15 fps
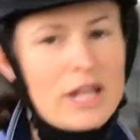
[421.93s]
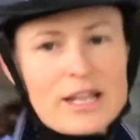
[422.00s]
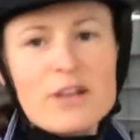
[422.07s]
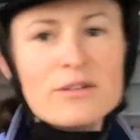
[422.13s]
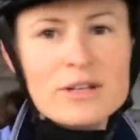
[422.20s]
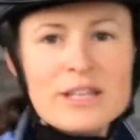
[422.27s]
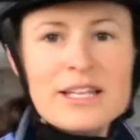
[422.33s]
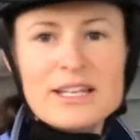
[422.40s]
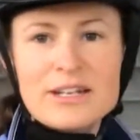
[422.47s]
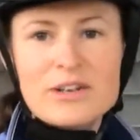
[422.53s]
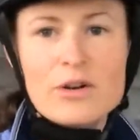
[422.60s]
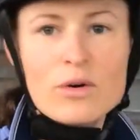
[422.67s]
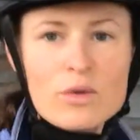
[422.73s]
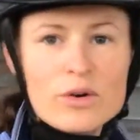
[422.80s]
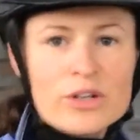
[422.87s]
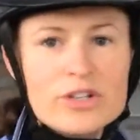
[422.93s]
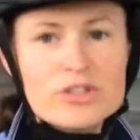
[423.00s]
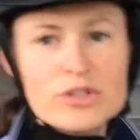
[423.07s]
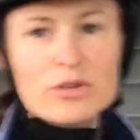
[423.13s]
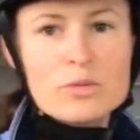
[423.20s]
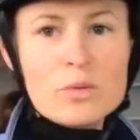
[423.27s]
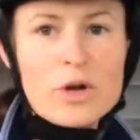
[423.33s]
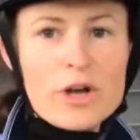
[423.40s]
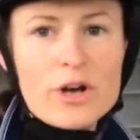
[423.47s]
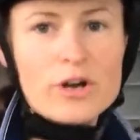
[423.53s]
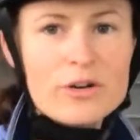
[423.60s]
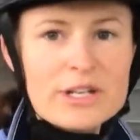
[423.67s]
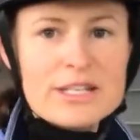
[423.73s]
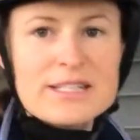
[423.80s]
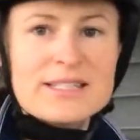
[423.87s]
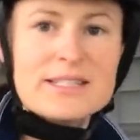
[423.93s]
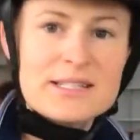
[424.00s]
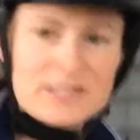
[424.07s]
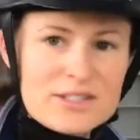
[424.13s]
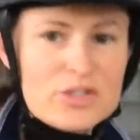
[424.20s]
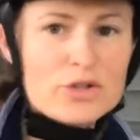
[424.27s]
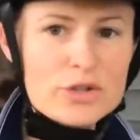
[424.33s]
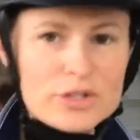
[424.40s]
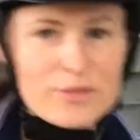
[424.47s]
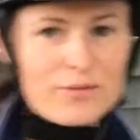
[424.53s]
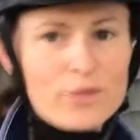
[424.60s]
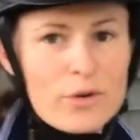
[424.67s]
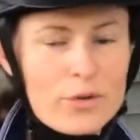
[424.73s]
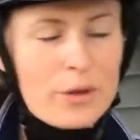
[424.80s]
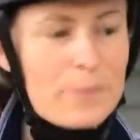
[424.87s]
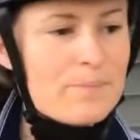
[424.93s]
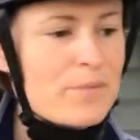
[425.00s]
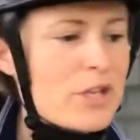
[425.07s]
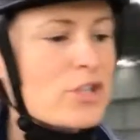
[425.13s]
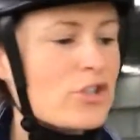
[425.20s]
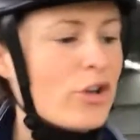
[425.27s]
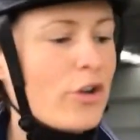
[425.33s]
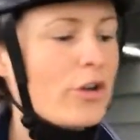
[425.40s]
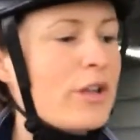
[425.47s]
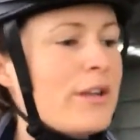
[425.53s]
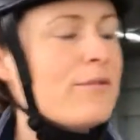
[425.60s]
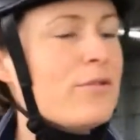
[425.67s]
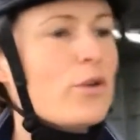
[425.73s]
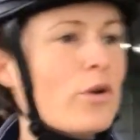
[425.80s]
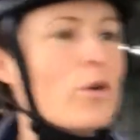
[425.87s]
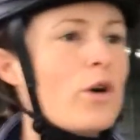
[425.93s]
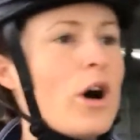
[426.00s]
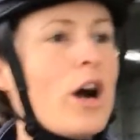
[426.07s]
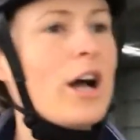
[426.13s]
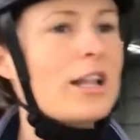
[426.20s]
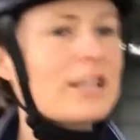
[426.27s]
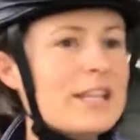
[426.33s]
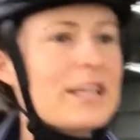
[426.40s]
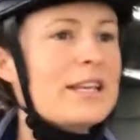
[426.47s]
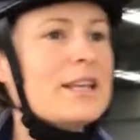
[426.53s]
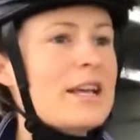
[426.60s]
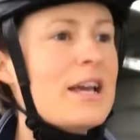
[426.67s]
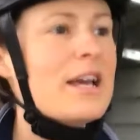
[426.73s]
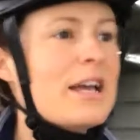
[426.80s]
like in an auditory world, is suited for them. So if you're highly